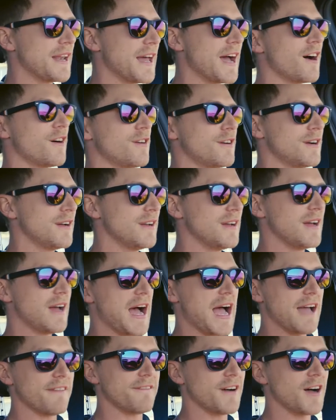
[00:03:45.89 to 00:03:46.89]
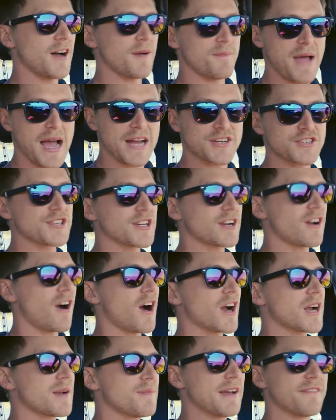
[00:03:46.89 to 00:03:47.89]
now. I've matched the
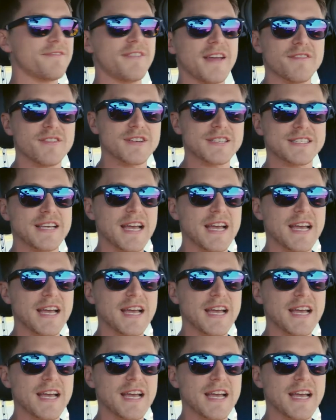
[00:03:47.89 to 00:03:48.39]
car to my favorite